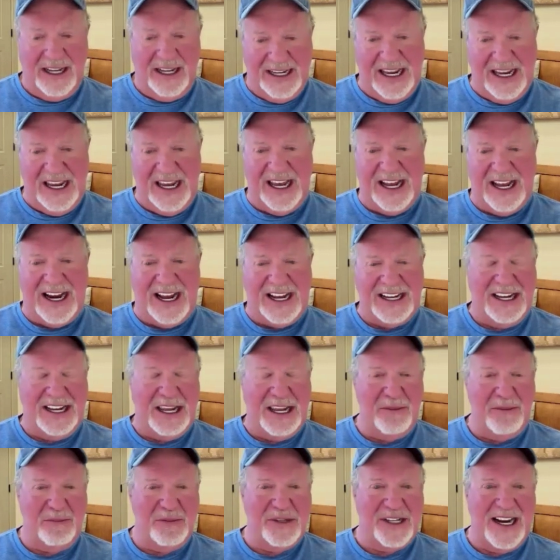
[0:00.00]
Again, I
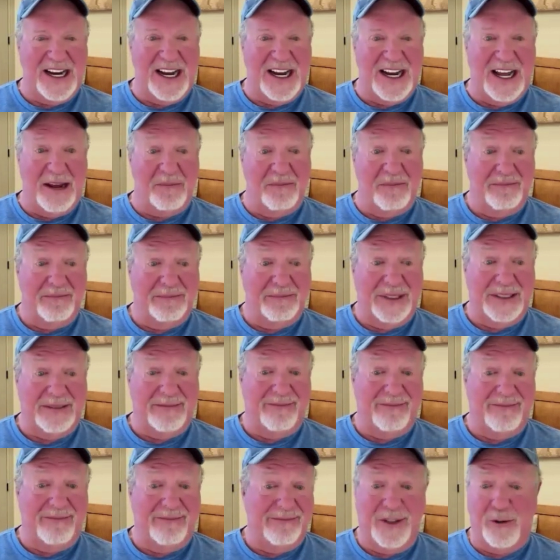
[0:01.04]
keep saying that,
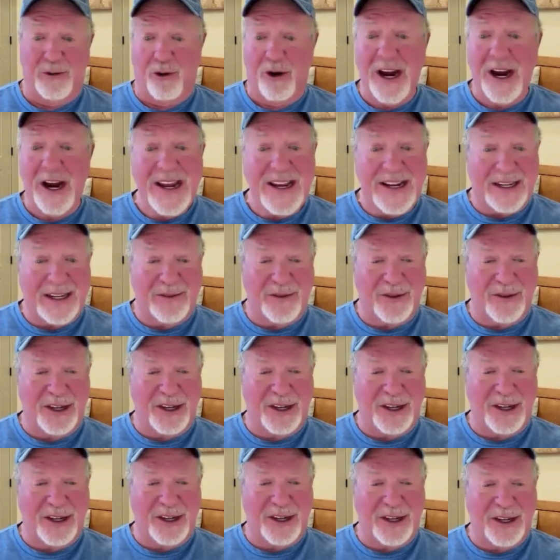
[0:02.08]
but great
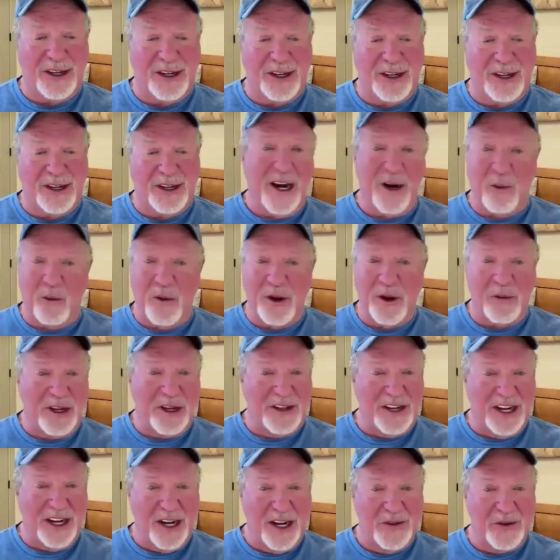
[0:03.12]
because we don't care
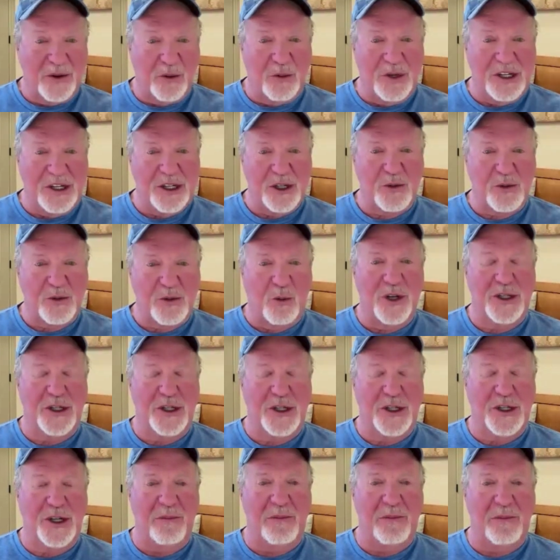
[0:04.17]
one way or the other. We just
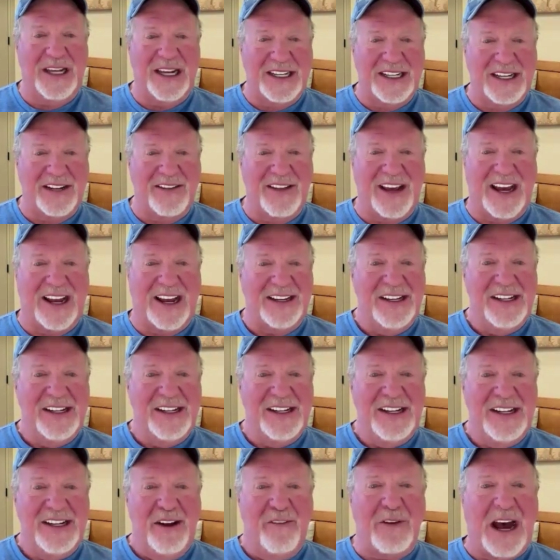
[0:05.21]
want you to get to that
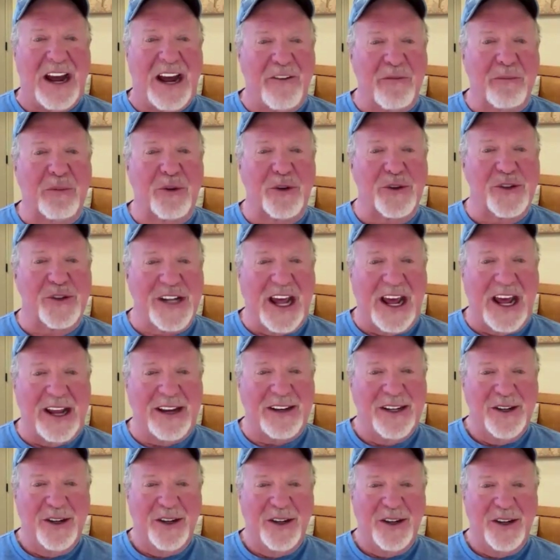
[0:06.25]
five
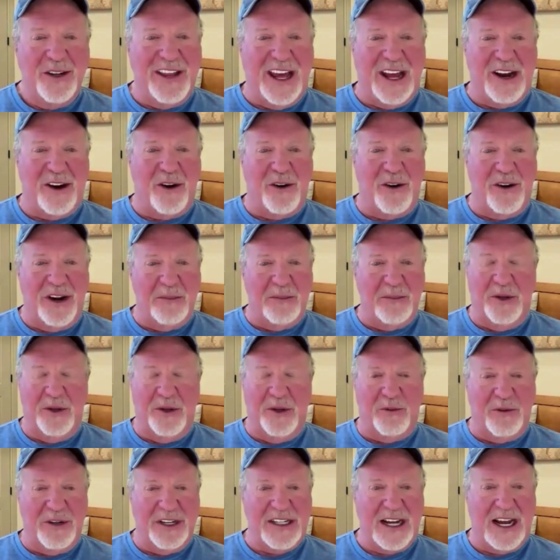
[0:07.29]
percent that are able
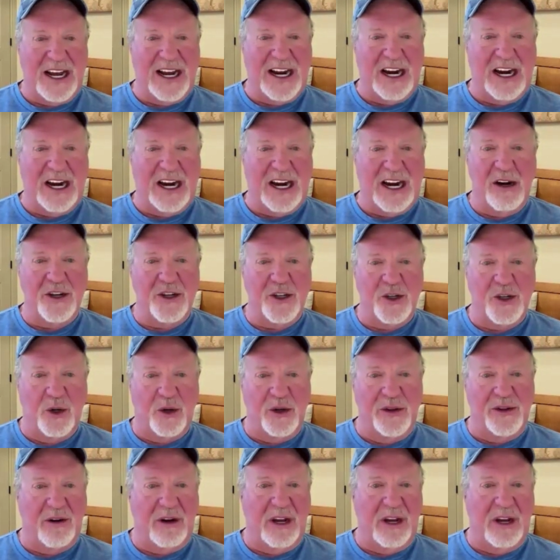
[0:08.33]
to retire and
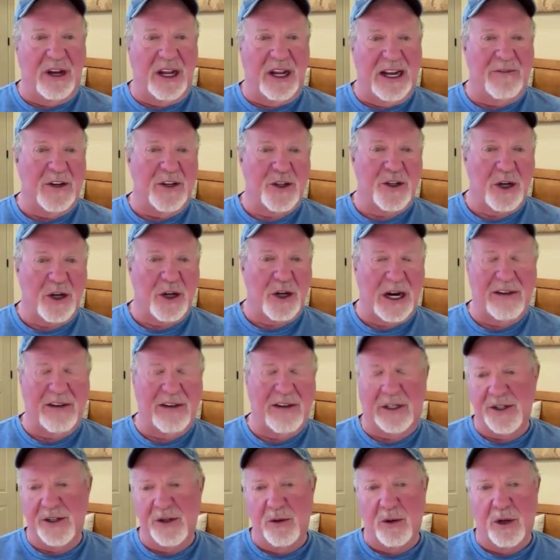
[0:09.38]
enjoy their life and
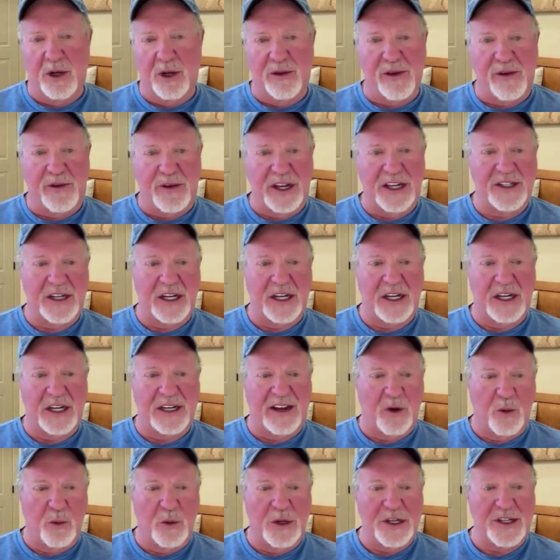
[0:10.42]
travel and do all the things that
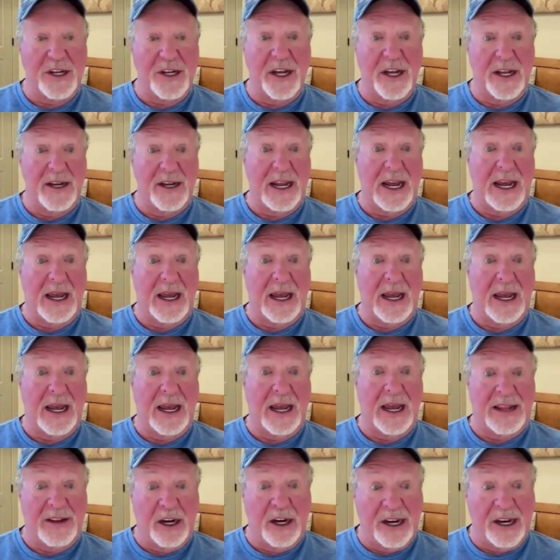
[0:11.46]
they've always done,
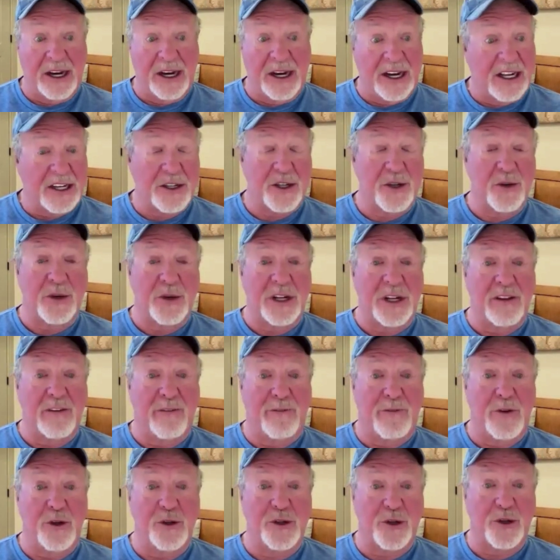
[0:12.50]
and they're going to get to do it in
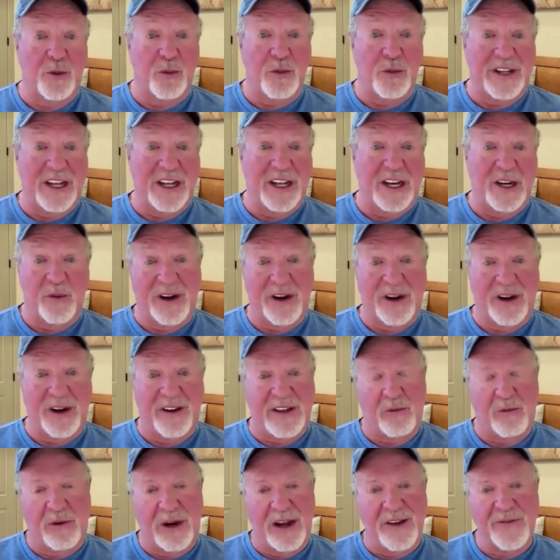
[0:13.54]
the future when they don't have
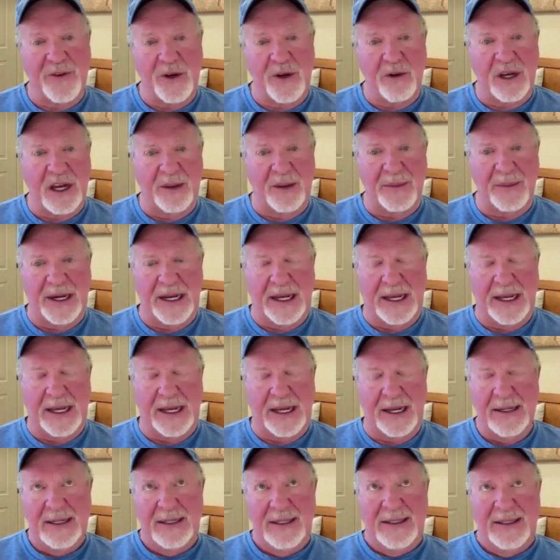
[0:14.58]
that revenue coming
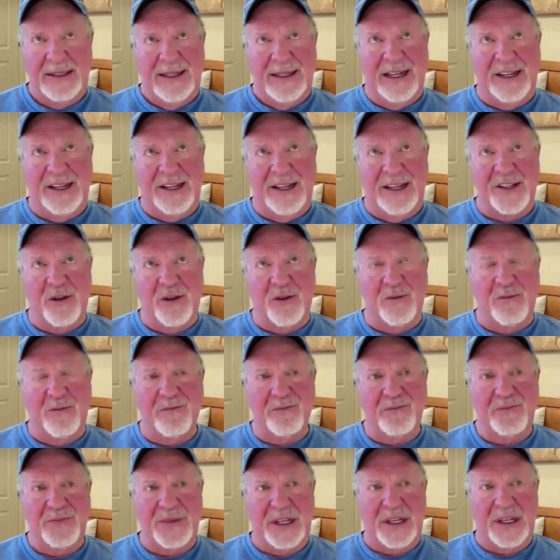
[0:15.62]
in. And
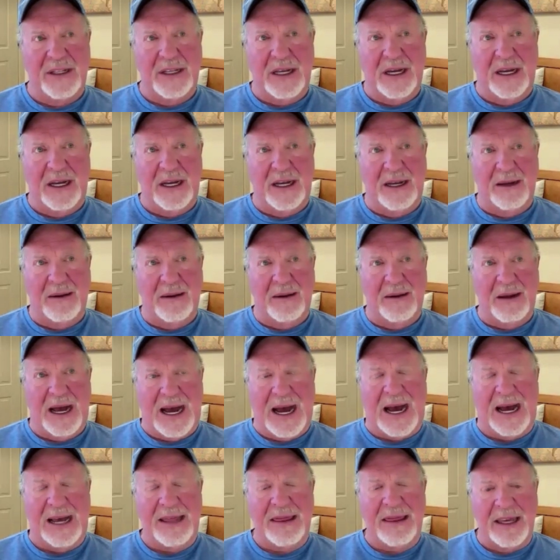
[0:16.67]
so, uh,
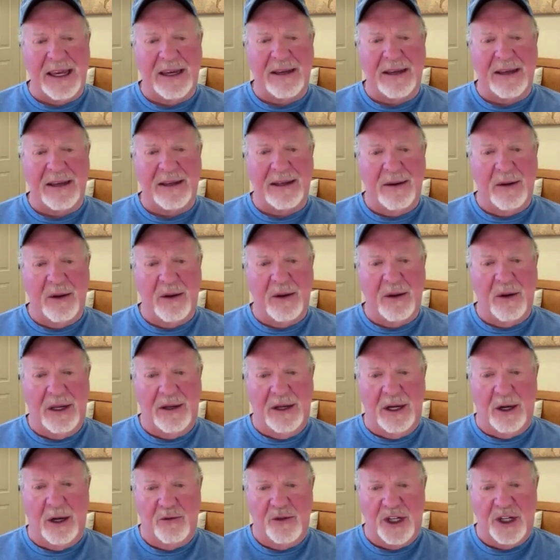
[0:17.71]
I think
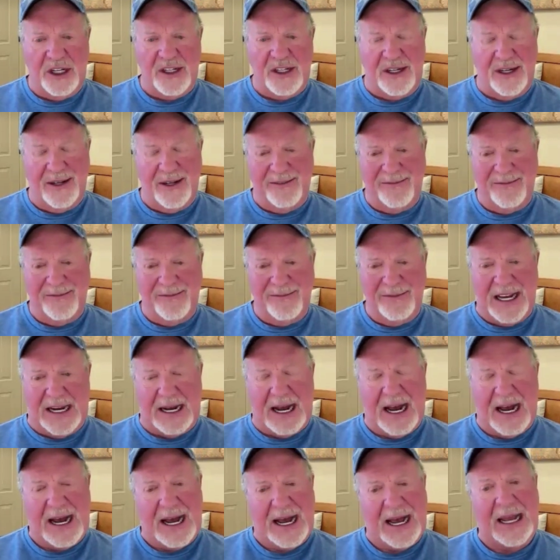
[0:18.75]
you know just to
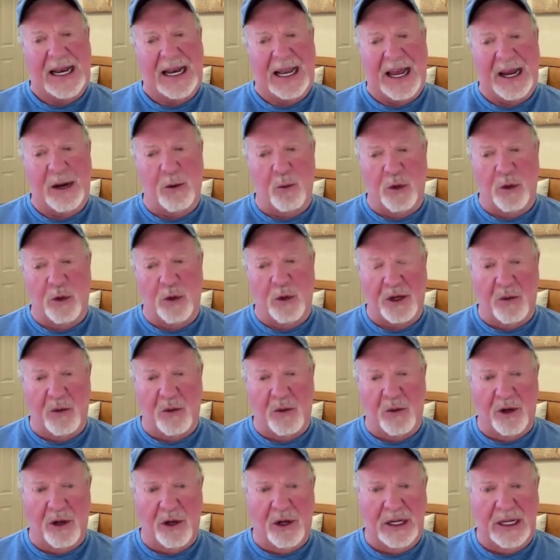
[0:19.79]
kind of highlight what's
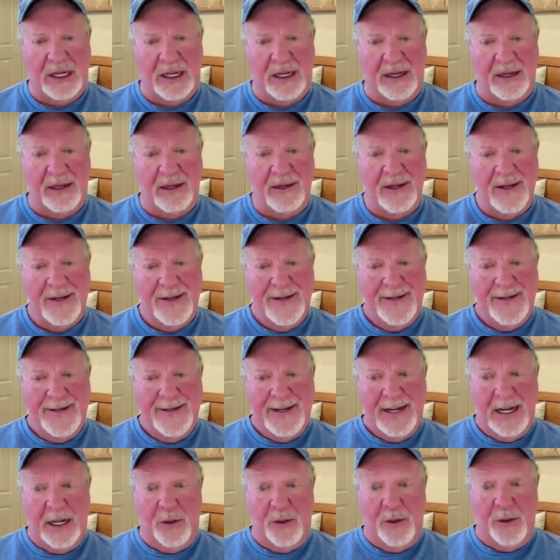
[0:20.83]
going on in
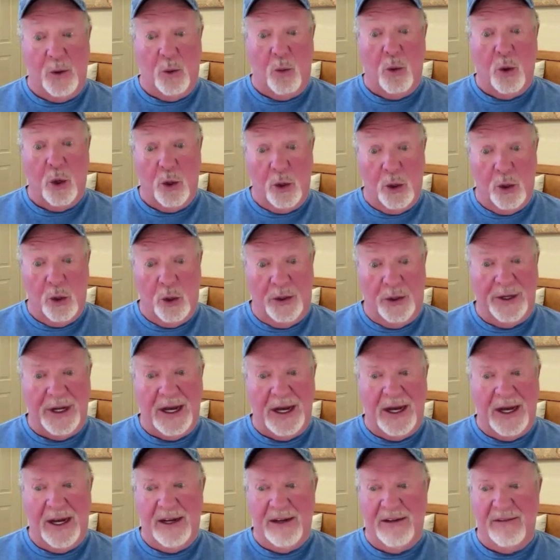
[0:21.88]
in the world
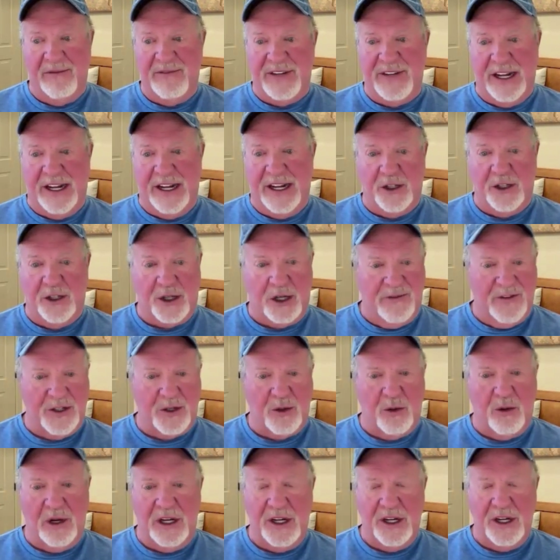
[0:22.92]
of dental
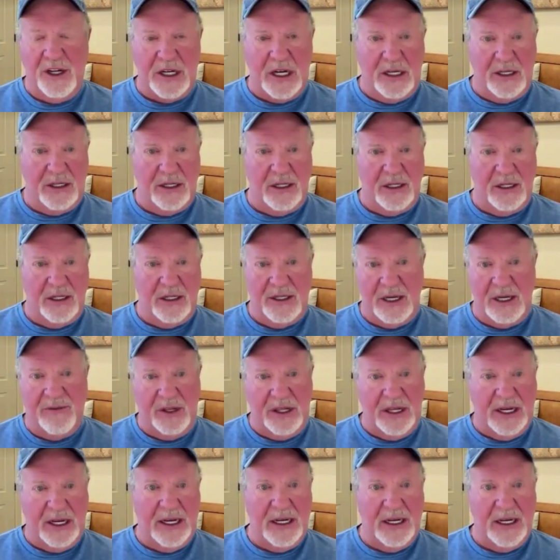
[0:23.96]
service organizations and
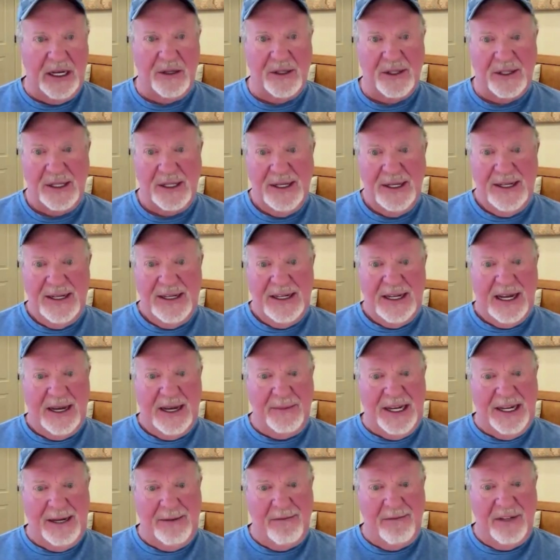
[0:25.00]
everything else,
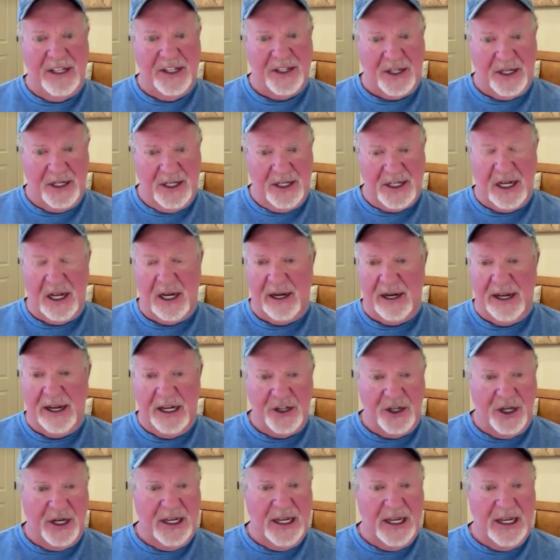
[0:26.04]
I mean, this
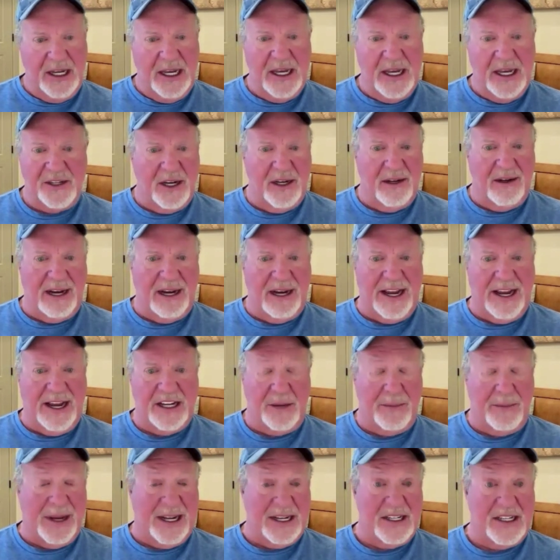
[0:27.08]
consolidation again is going to
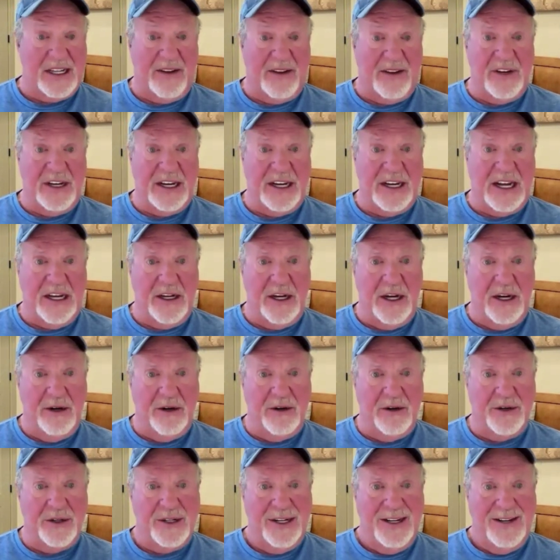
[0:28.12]
last about seven to eight
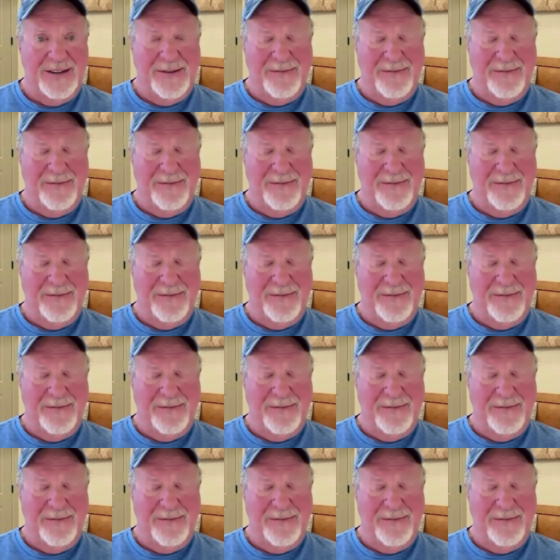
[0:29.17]
years.